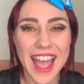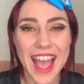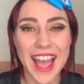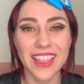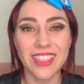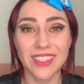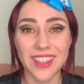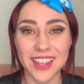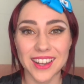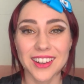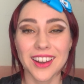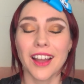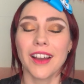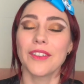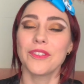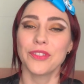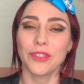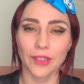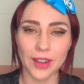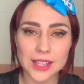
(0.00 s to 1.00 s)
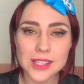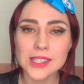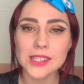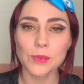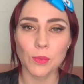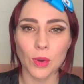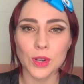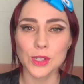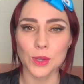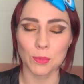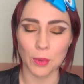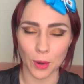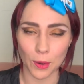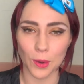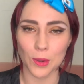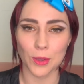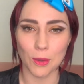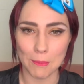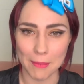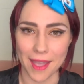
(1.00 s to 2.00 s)
And then friends want to
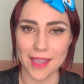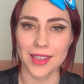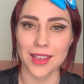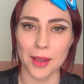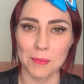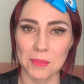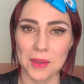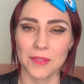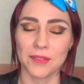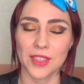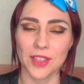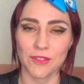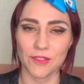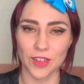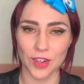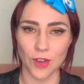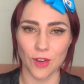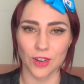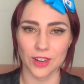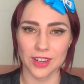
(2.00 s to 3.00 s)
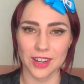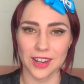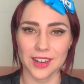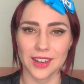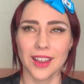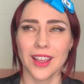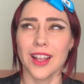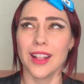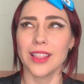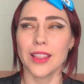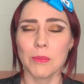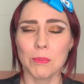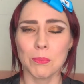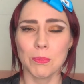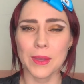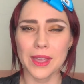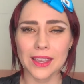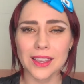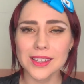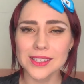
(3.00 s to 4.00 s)
borrow your makeup if they've forgotten it. The
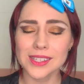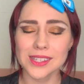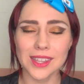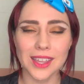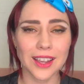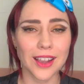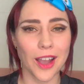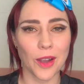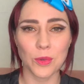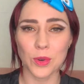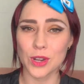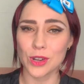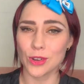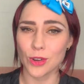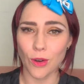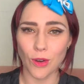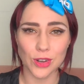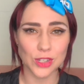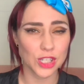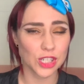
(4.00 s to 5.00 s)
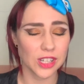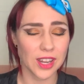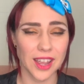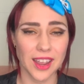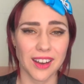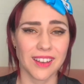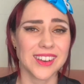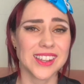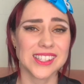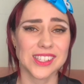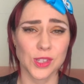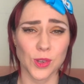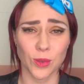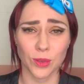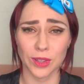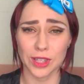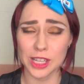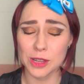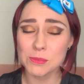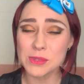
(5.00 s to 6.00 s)
biggest thing I would not share is your
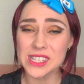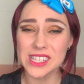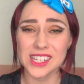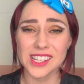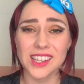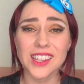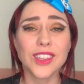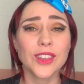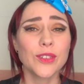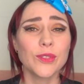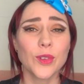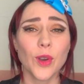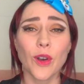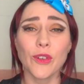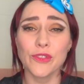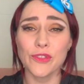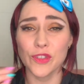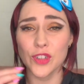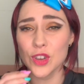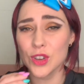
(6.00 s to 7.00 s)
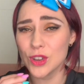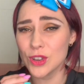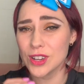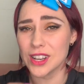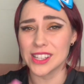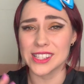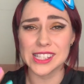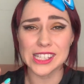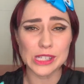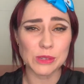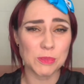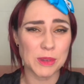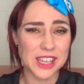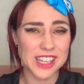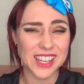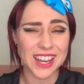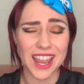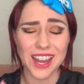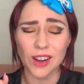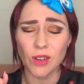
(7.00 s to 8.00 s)
lipstick. You've got food and
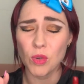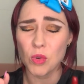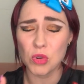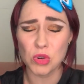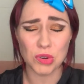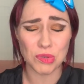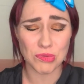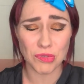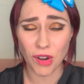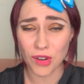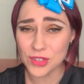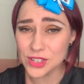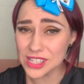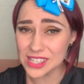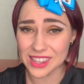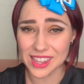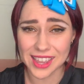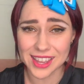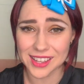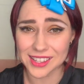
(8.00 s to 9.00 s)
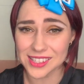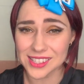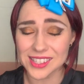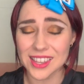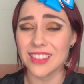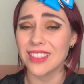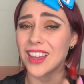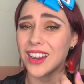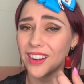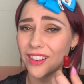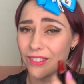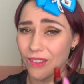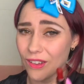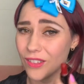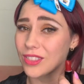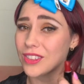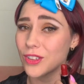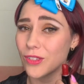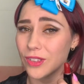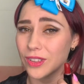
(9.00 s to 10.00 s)
spit and all gross things that are
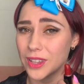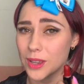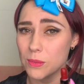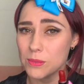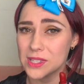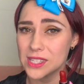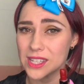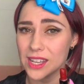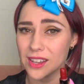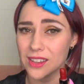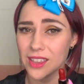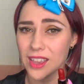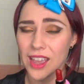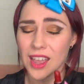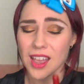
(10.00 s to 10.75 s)
on your lipstick.